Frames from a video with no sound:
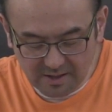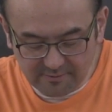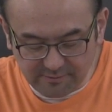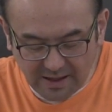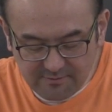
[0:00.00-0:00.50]

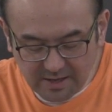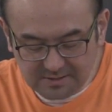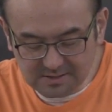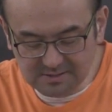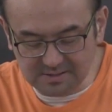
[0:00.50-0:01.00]
5
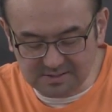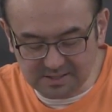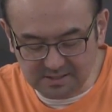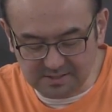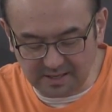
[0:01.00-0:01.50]
x's and
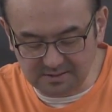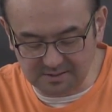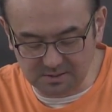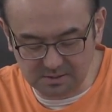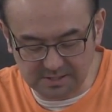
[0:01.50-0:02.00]
6
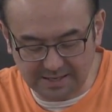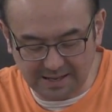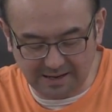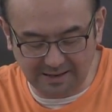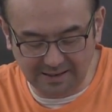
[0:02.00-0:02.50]
x's. Looks like I
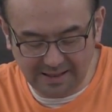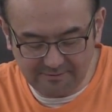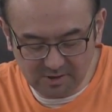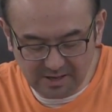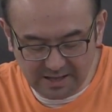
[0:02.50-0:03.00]
got
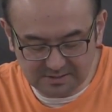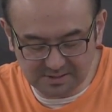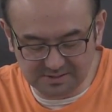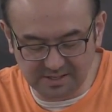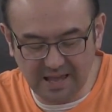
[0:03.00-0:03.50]
11
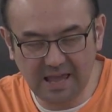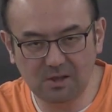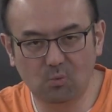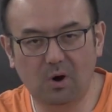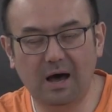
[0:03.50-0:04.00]
x's and
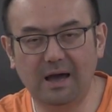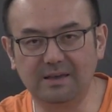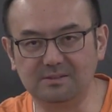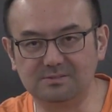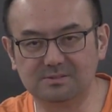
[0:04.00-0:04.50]
8
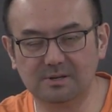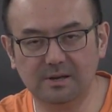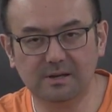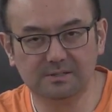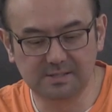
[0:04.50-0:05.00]
y's.
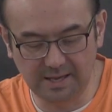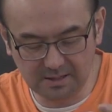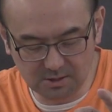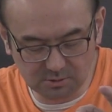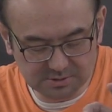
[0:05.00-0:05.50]

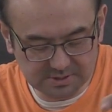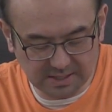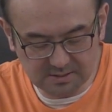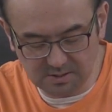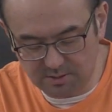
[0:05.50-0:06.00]
Take those
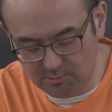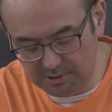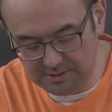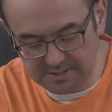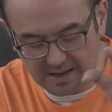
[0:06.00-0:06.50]
sets of
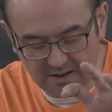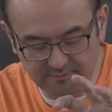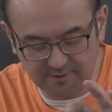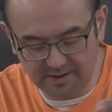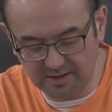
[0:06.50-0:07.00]
3's
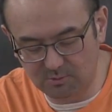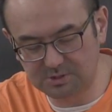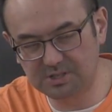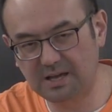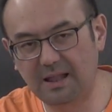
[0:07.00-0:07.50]
out, find out
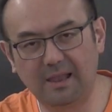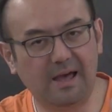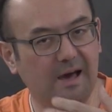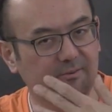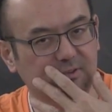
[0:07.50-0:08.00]
what you got
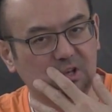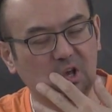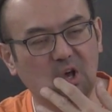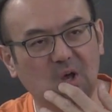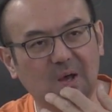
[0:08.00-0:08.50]
left.
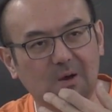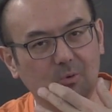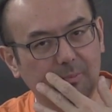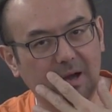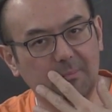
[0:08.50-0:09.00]

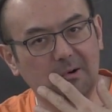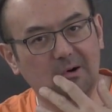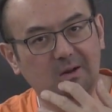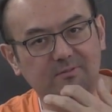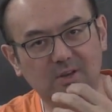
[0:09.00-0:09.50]

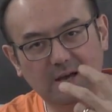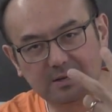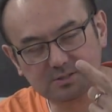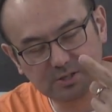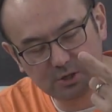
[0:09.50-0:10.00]
Remember, if you
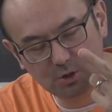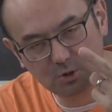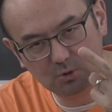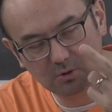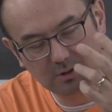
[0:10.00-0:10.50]
got
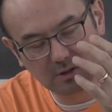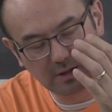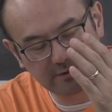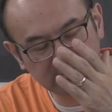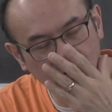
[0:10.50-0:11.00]
2
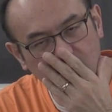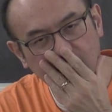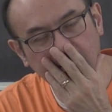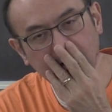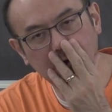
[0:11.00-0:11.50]
left
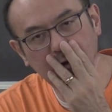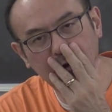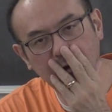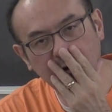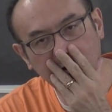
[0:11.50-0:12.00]
over,
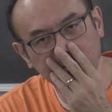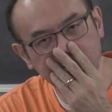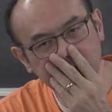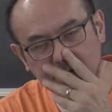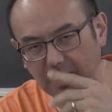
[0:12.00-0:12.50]

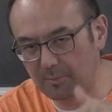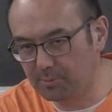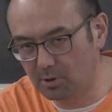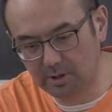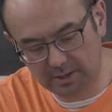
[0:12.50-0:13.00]
oops, can't
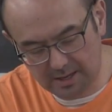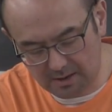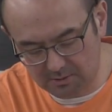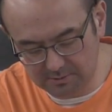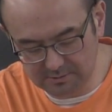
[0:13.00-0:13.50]
pull it
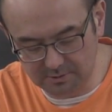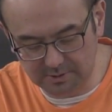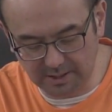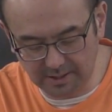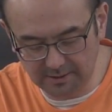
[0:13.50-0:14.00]
out,
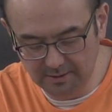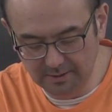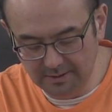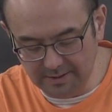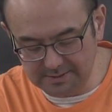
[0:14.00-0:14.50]
okay?
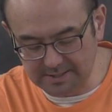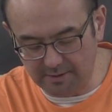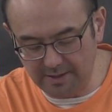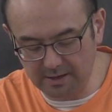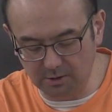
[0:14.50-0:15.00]
That's
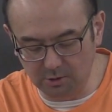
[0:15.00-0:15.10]
how that